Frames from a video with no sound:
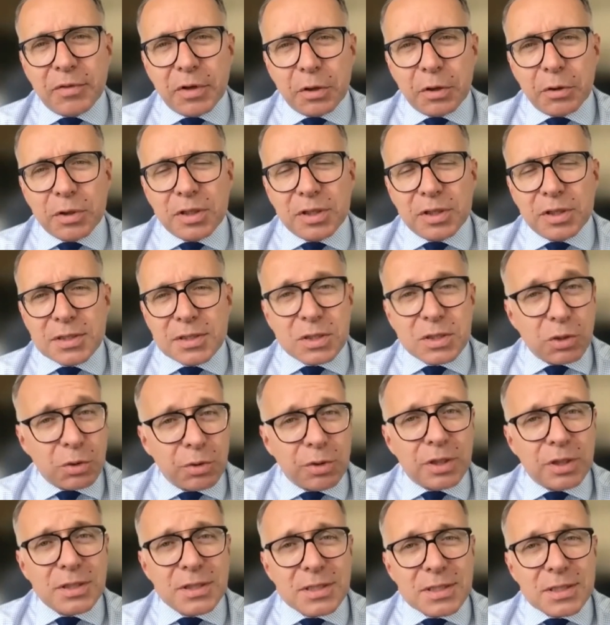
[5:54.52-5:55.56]
very
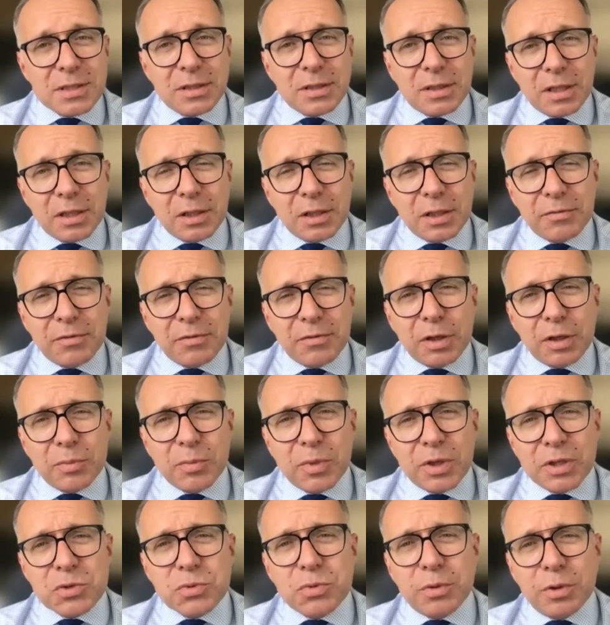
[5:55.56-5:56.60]
serious, getting very
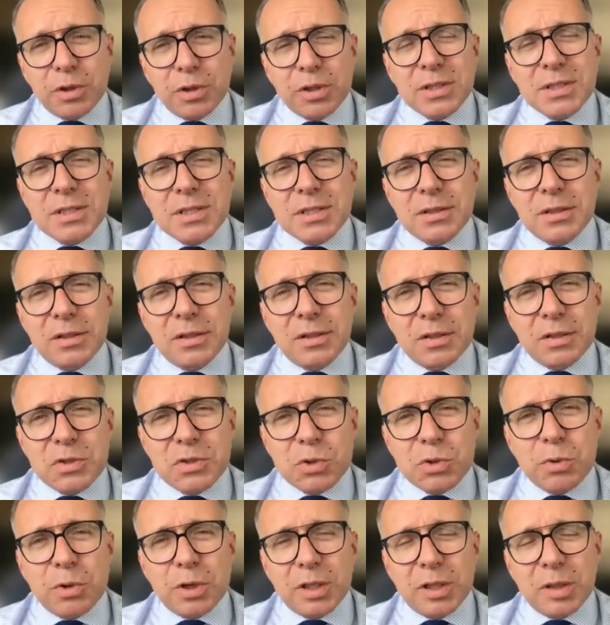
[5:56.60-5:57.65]
much worse
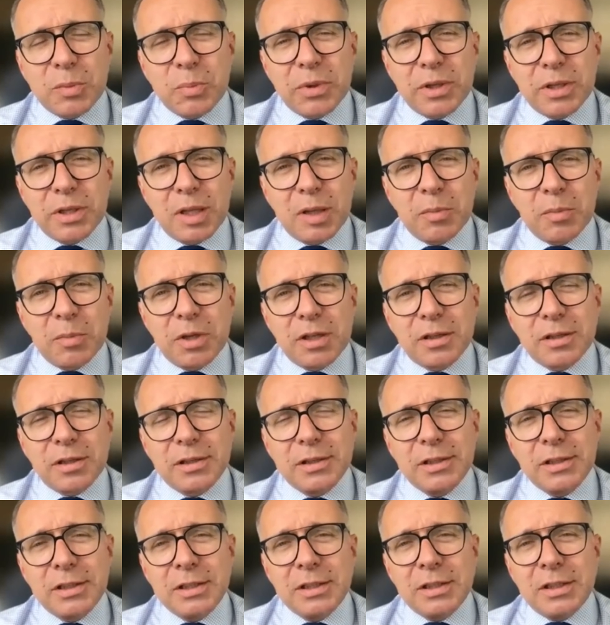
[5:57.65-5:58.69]
during the pandemic.
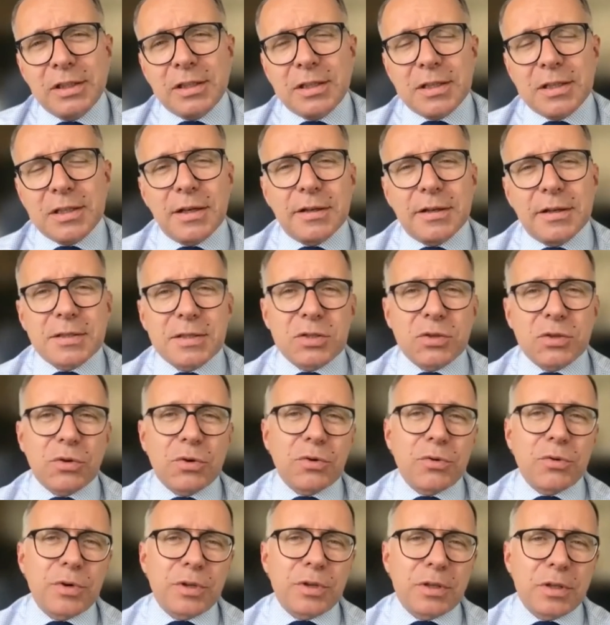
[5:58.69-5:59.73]

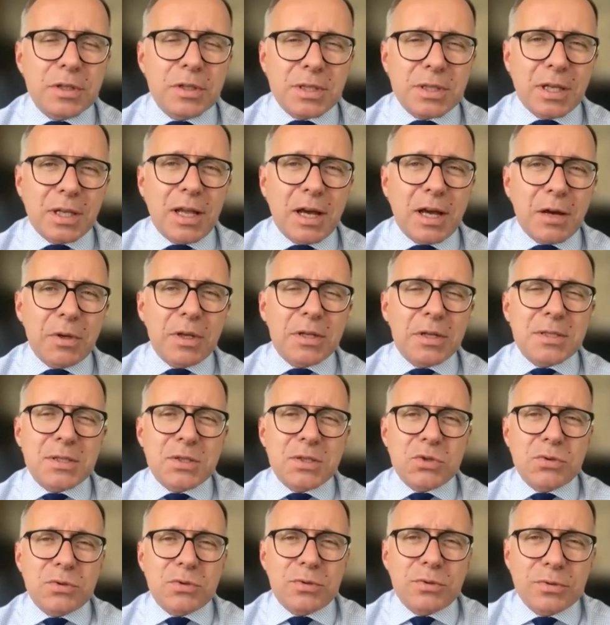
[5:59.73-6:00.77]
So what this allowed us
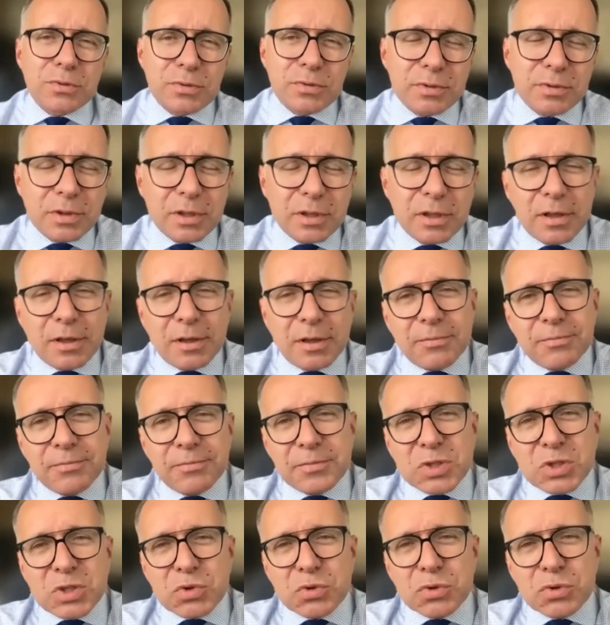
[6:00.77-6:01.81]
to
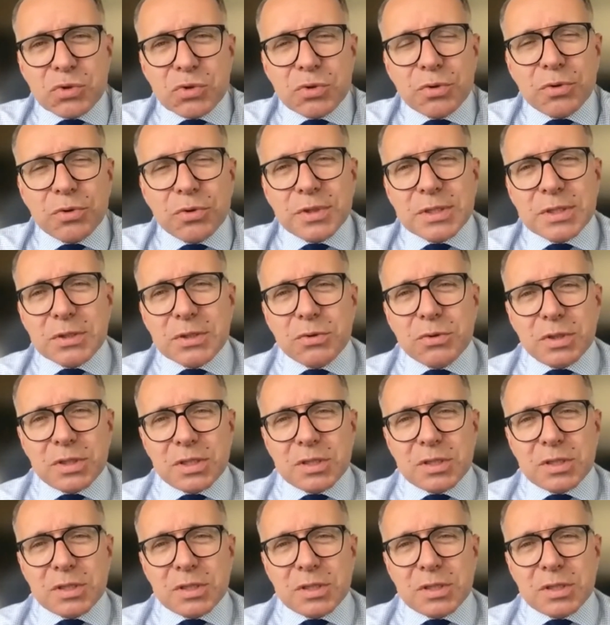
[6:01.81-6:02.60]
do is to